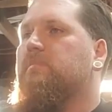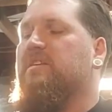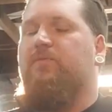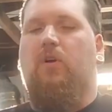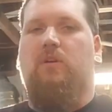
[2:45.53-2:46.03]

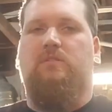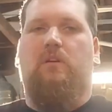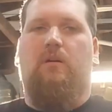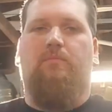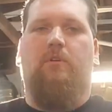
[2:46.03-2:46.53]
as far as
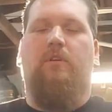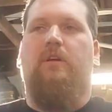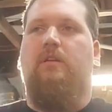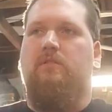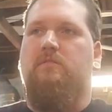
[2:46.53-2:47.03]

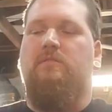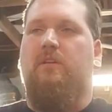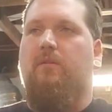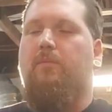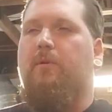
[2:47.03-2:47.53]
uploading, and
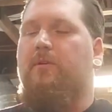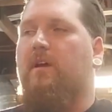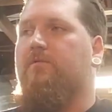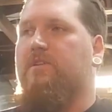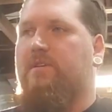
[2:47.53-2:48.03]
instead of uploading
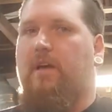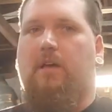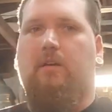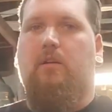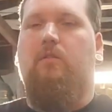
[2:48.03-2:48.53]
every day,
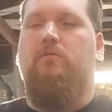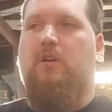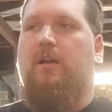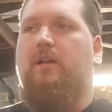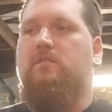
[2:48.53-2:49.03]
you know,
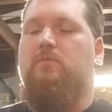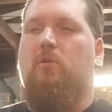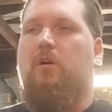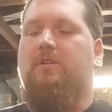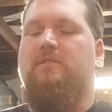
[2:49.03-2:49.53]
trying to get some
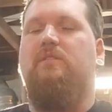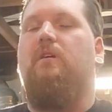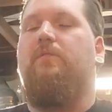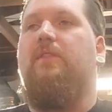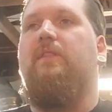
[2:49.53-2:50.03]
quality
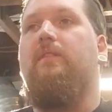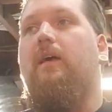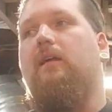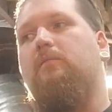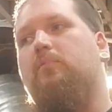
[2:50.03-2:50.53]
stuff and
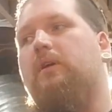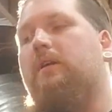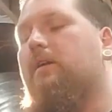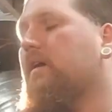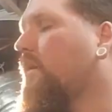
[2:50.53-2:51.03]
then
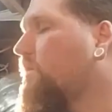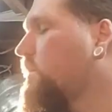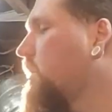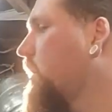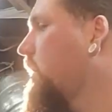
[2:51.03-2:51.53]
bringing it out.
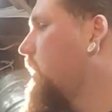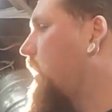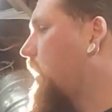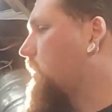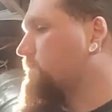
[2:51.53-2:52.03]

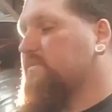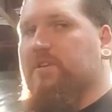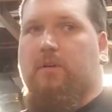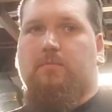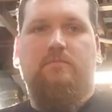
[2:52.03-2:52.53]

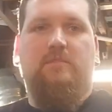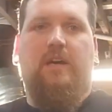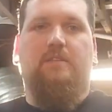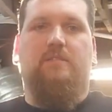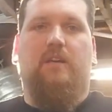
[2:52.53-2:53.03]
So
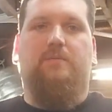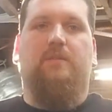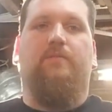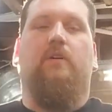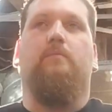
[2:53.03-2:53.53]
Dad just asked me
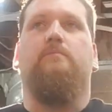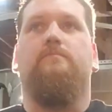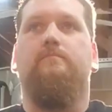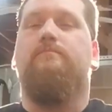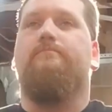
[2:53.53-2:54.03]
to film
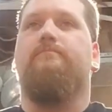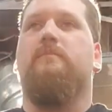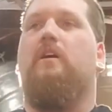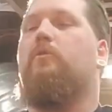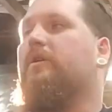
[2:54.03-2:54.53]

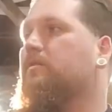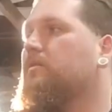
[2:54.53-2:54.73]
a quick